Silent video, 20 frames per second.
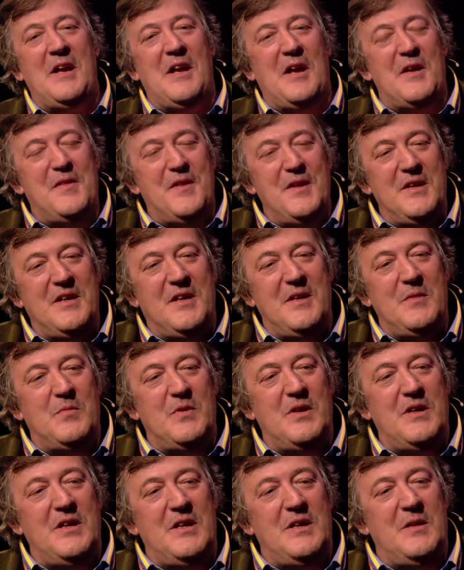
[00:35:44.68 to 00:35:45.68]
I think
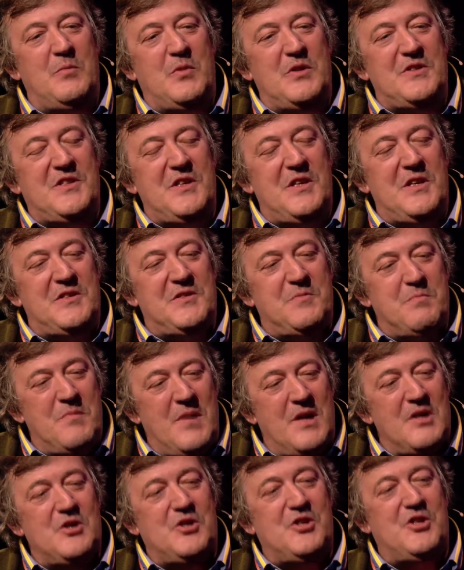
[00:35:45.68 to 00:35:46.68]
it was as
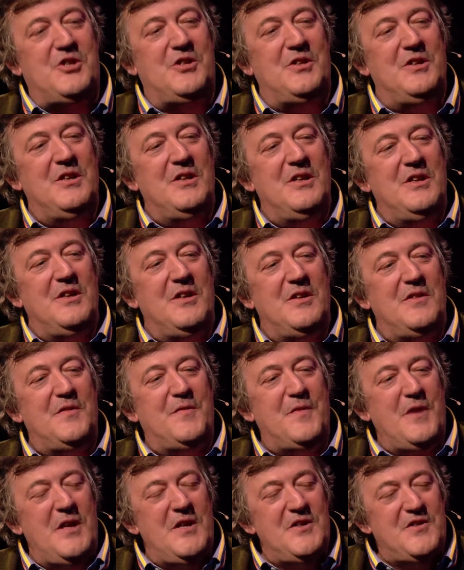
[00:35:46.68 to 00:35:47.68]
much
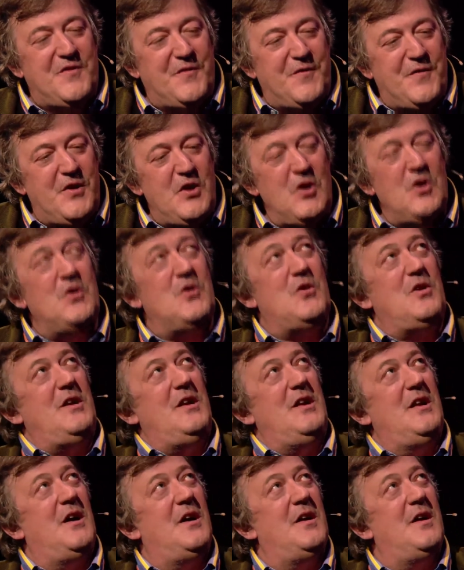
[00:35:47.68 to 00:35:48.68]
his
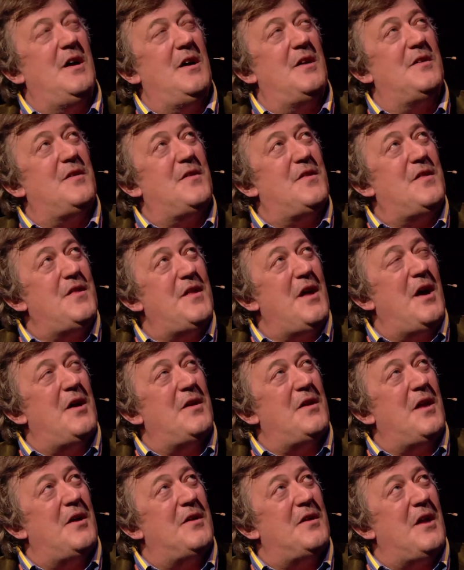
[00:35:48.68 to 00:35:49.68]
fury
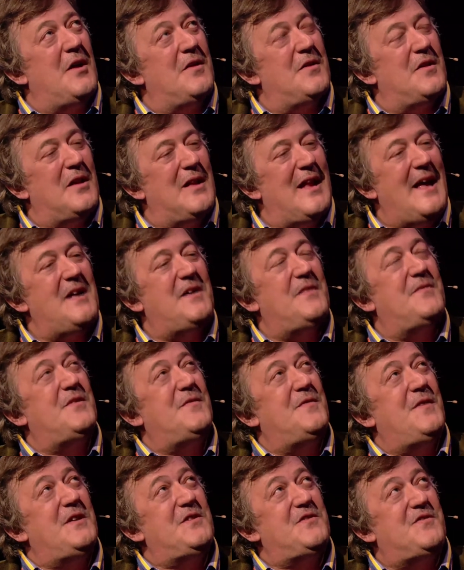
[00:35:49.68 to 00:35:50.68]
at the lack of
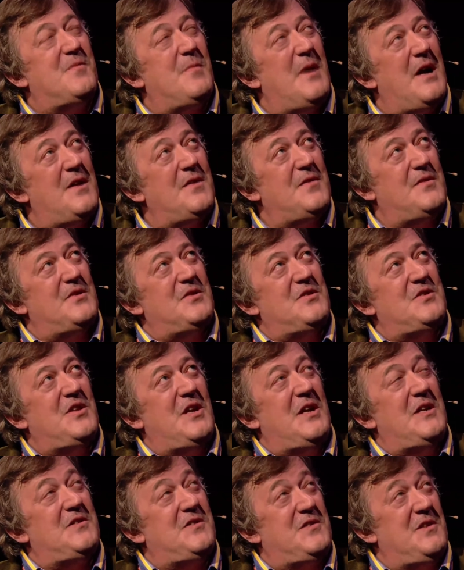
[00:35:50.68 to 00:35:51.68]
defense from others
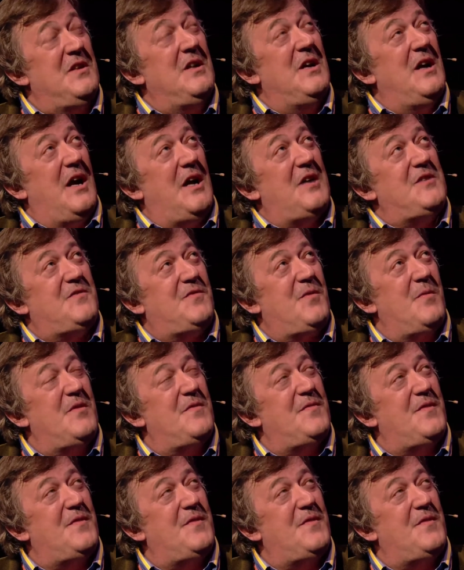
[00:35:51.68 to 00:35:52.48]
as from